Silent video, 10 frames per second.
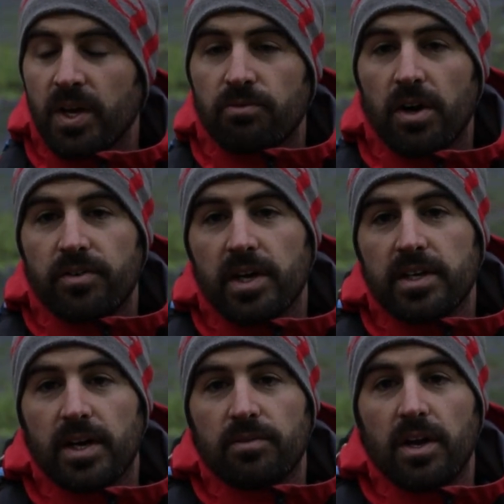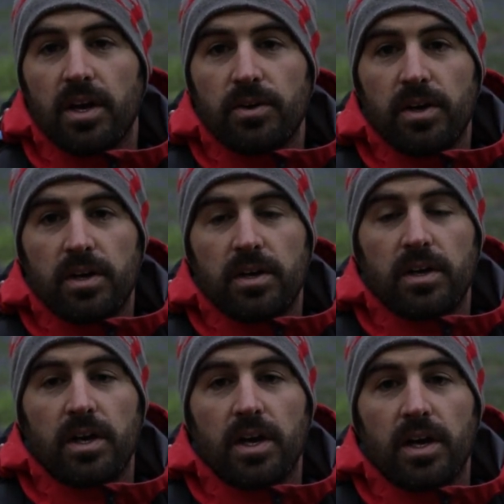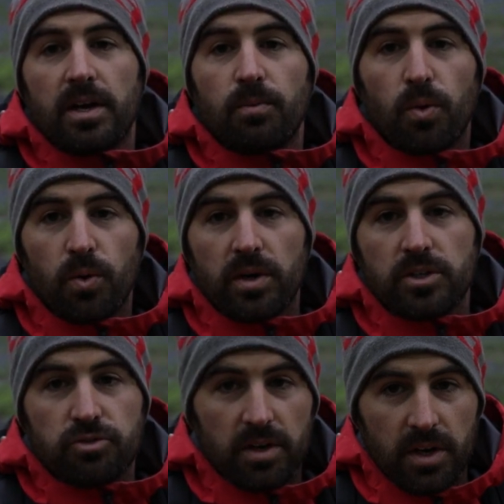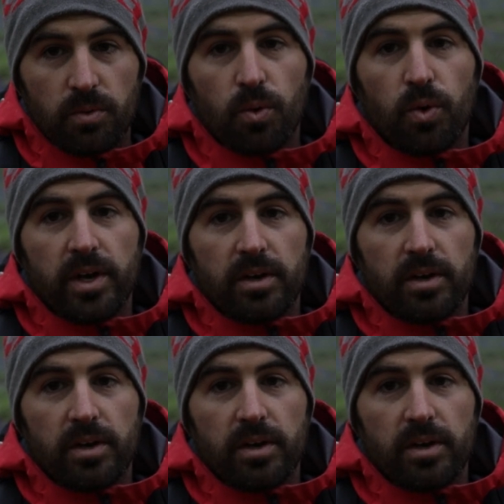rather than get down low and walk and try and walk